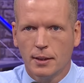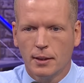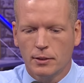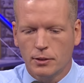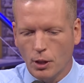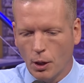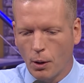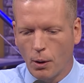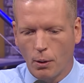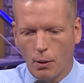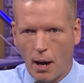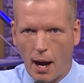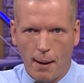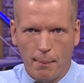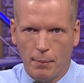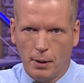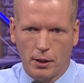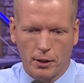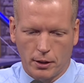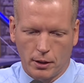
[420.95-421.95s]
So
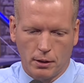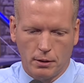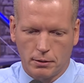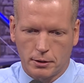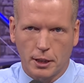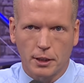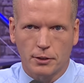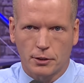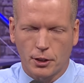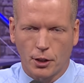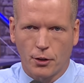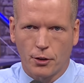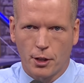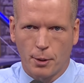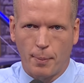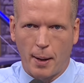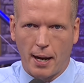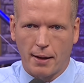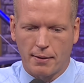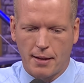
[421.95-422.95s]
I'm a little concerned
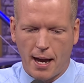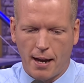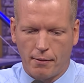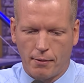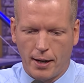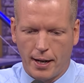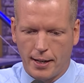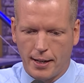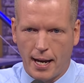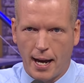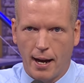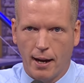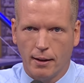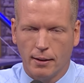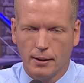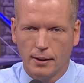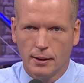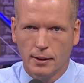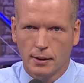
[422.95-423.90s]
about that right now.